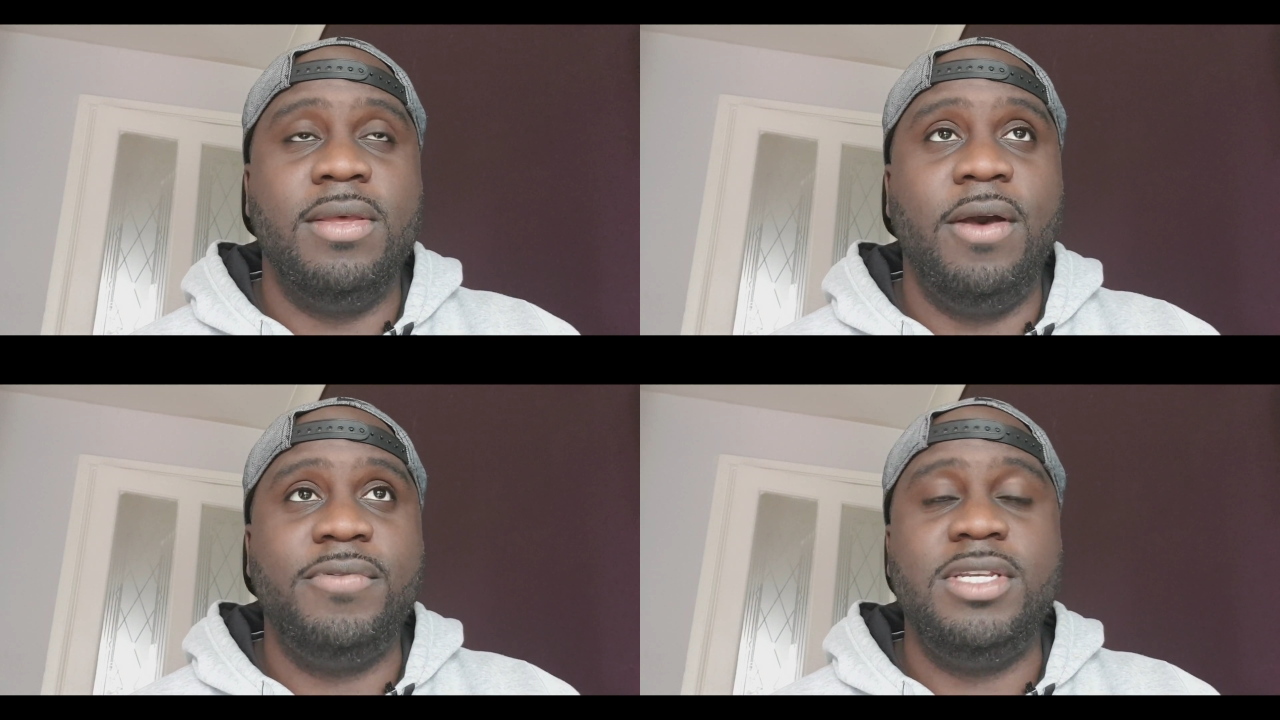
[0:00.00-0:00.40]

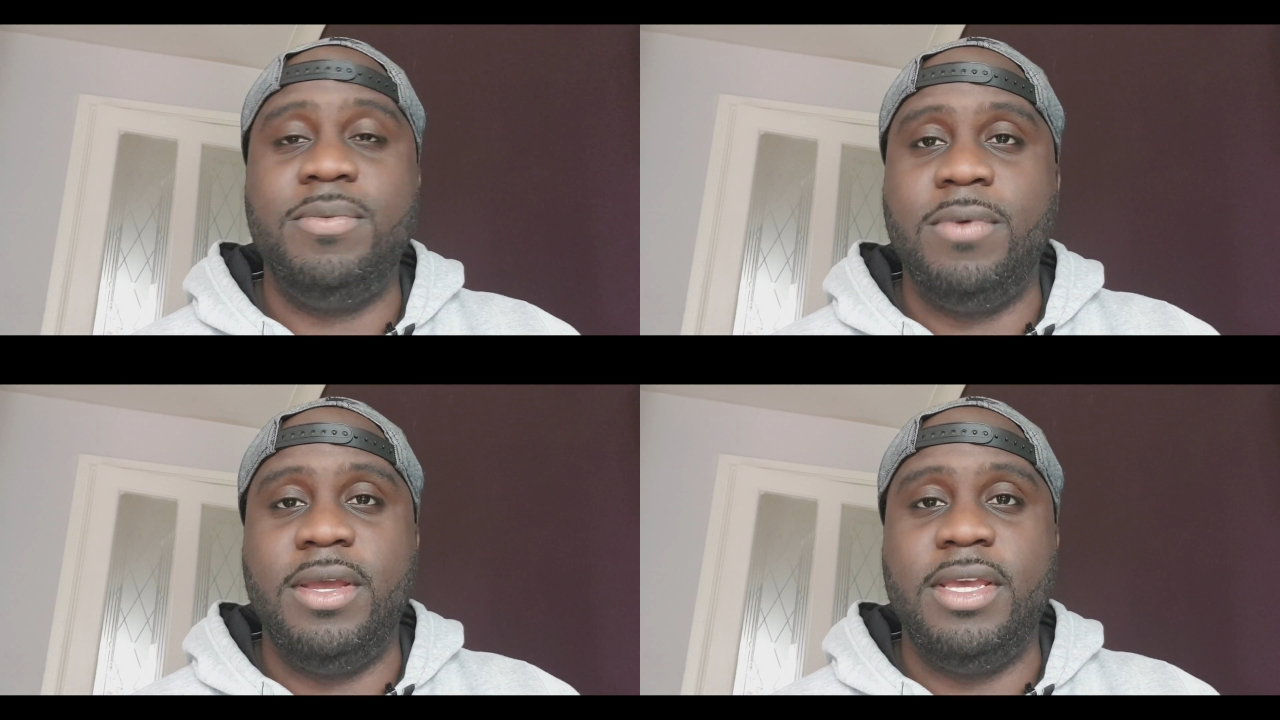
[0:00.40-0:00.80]

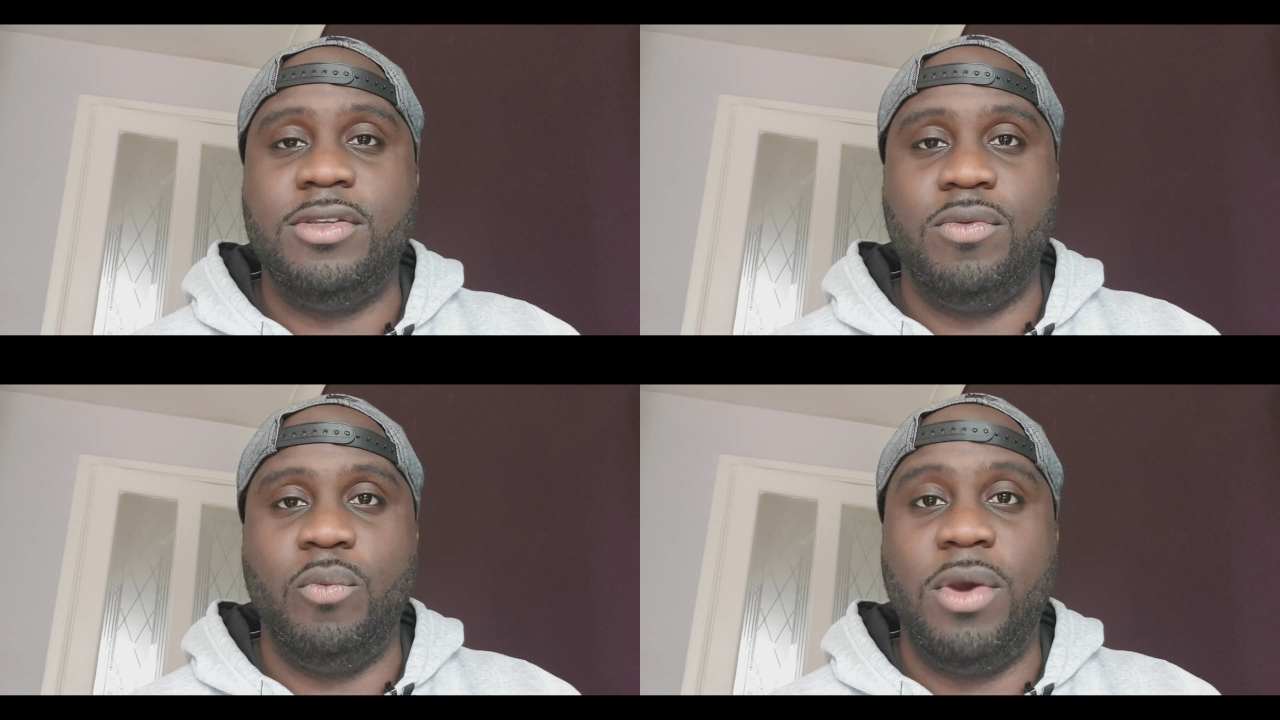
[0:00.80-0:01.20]
obviously
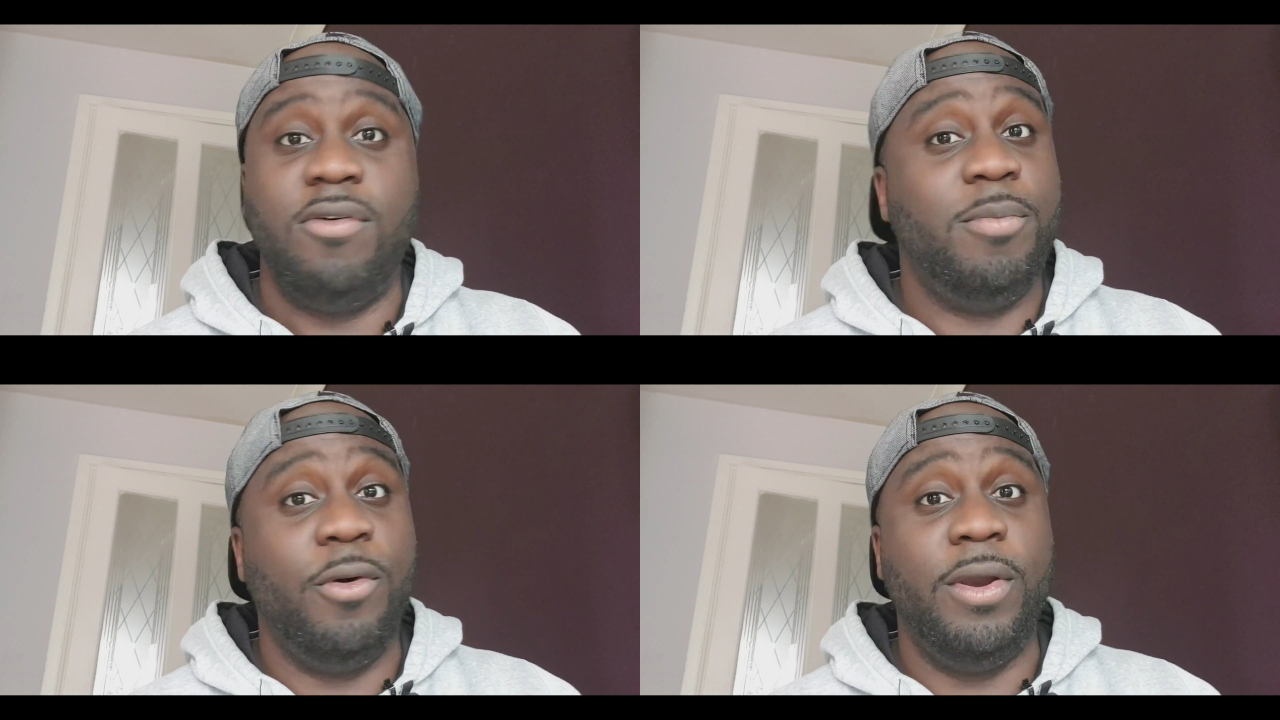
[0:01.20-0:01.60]
it's well
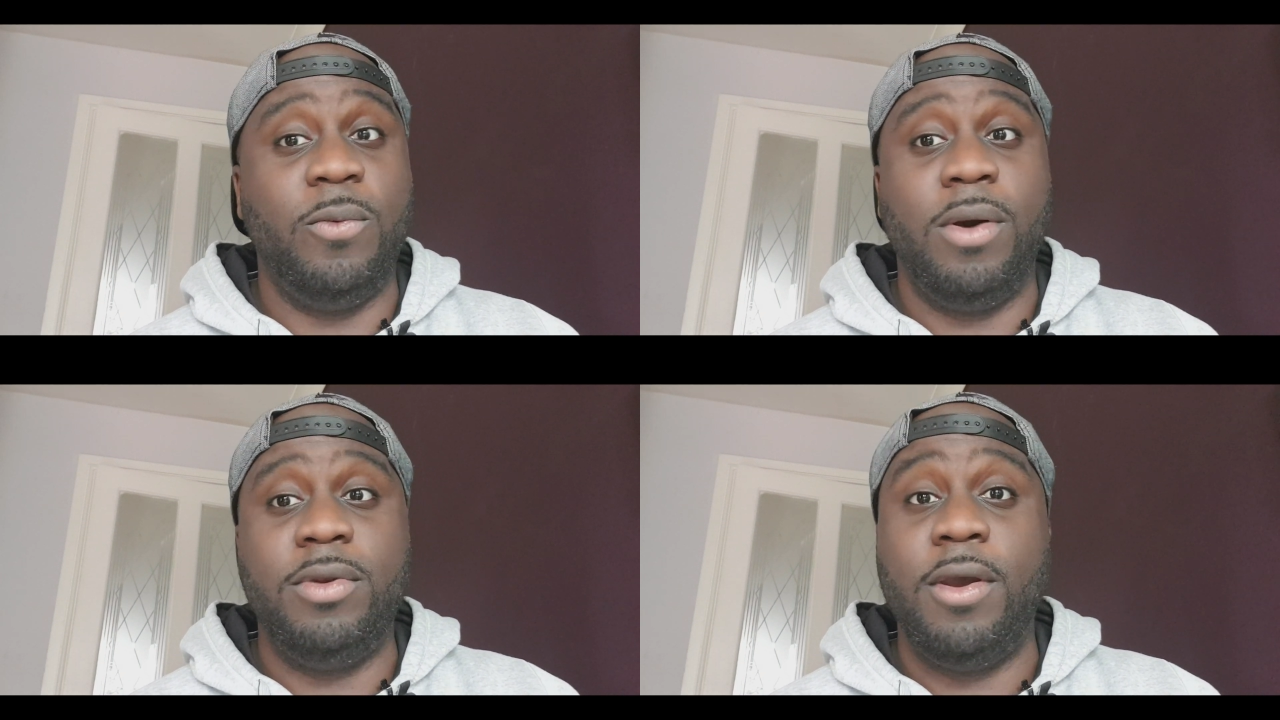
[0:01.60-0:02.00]
reported
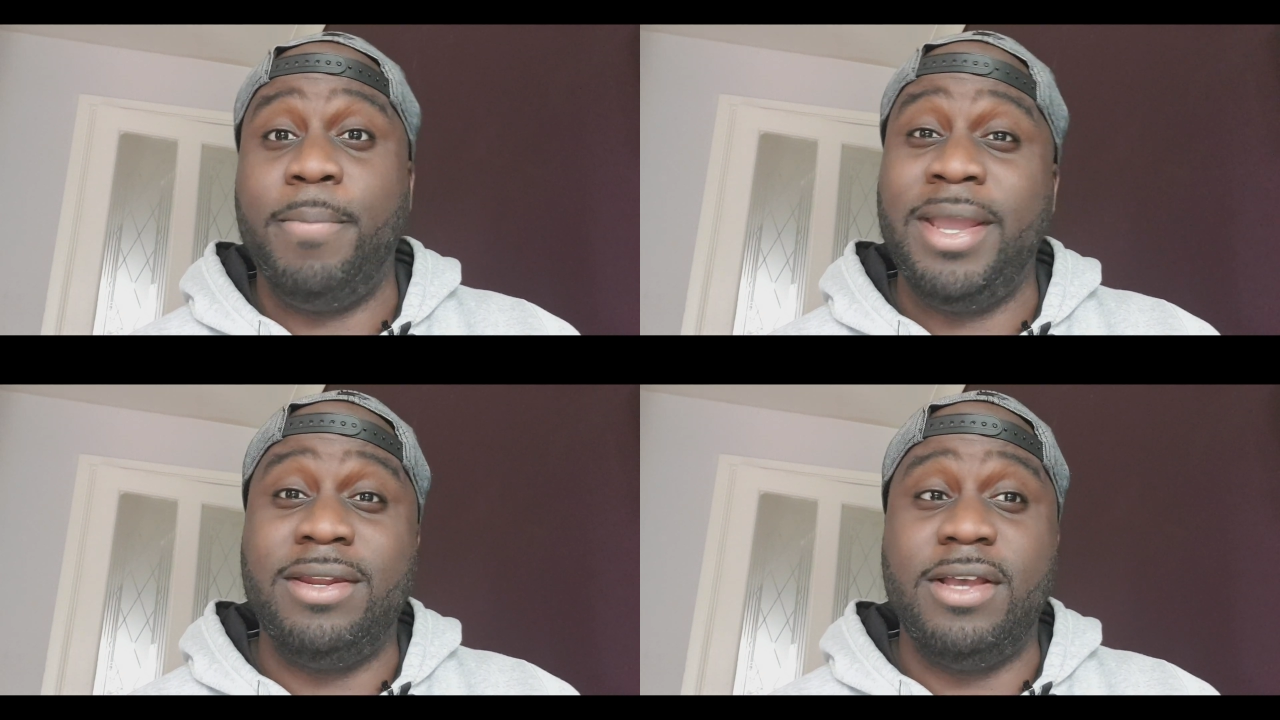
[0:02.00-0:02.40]
and well known,
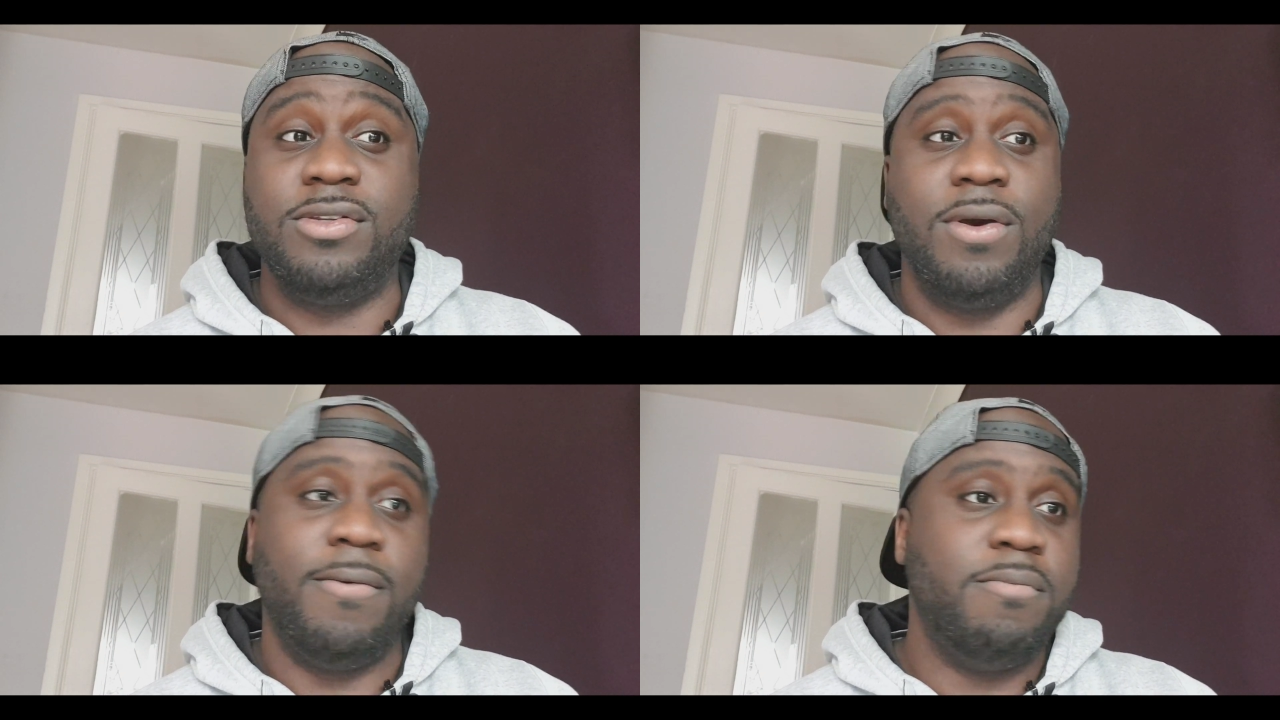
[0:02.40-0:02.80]
Man United has
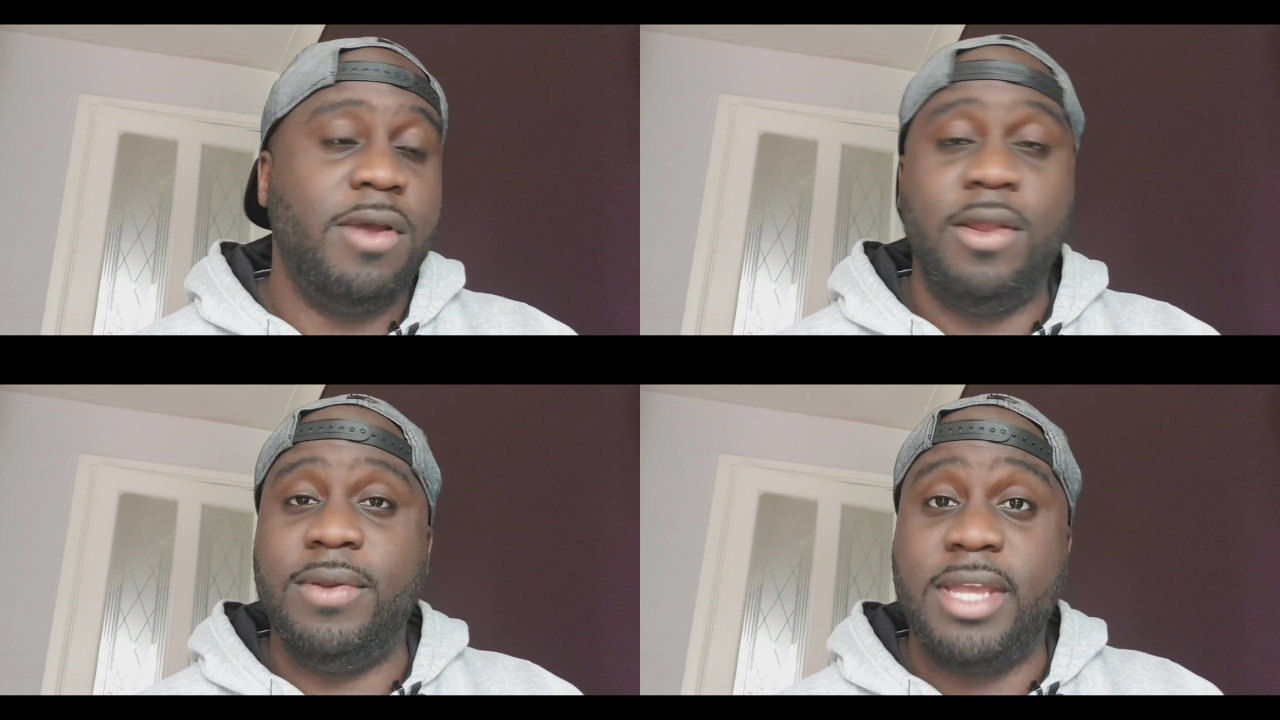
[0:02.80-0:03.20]
got
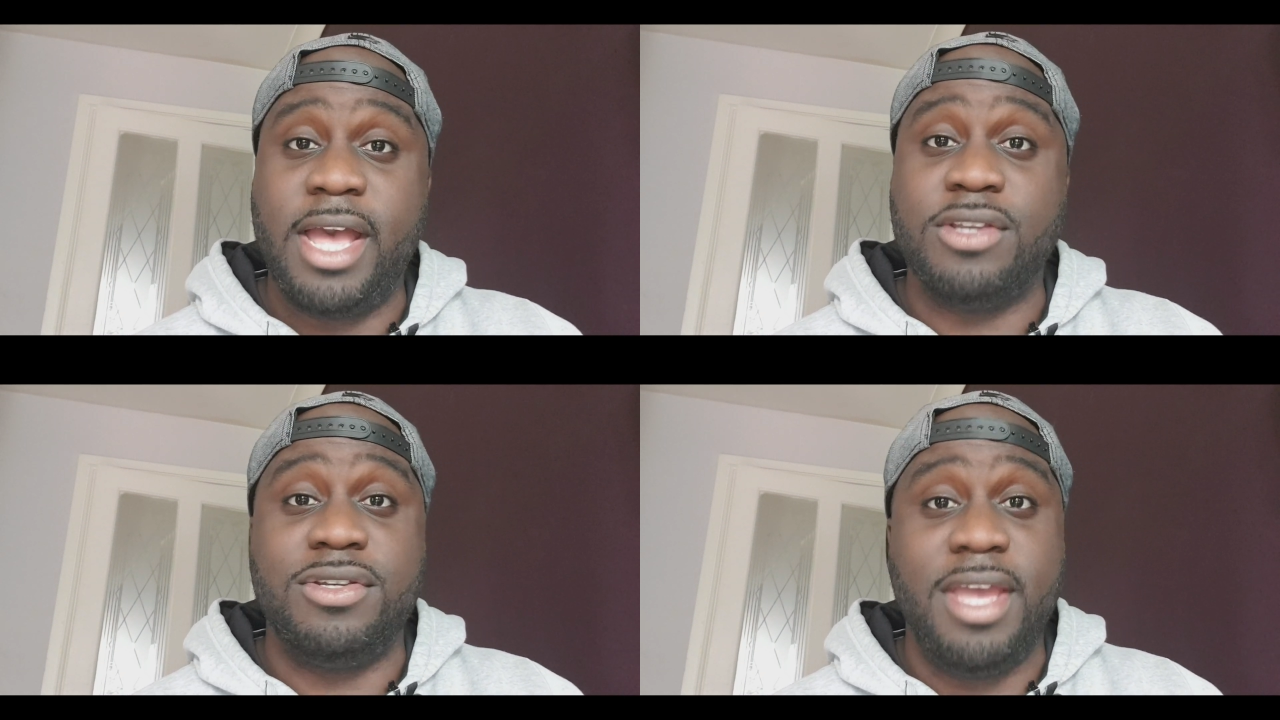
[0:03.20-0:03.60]
a load of
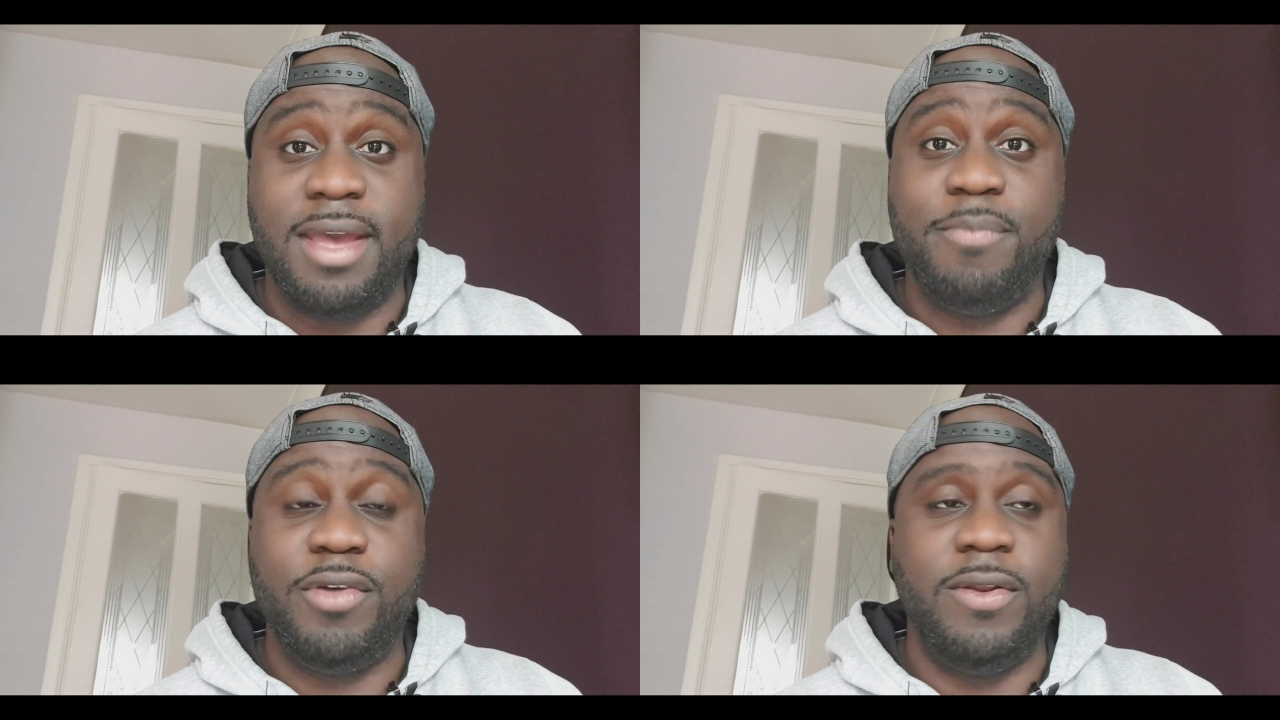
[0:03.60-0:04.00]
cash.
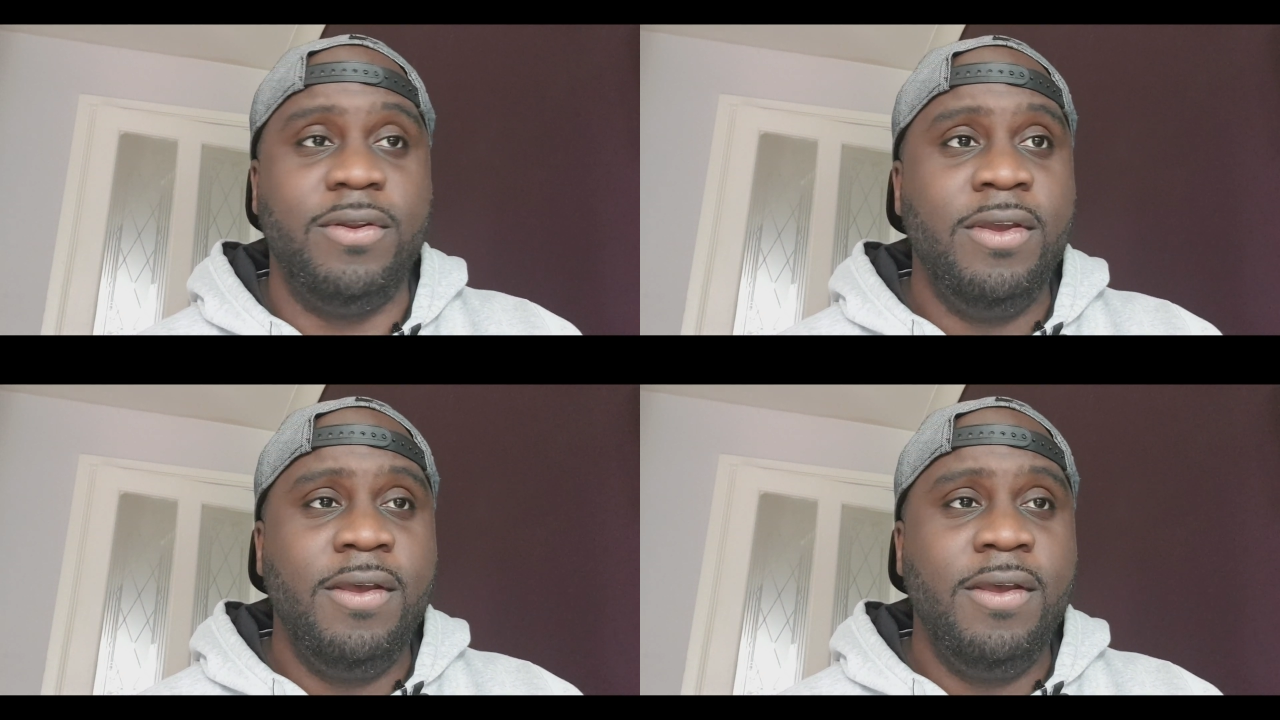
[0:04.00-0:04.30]
Yeah, brilliant.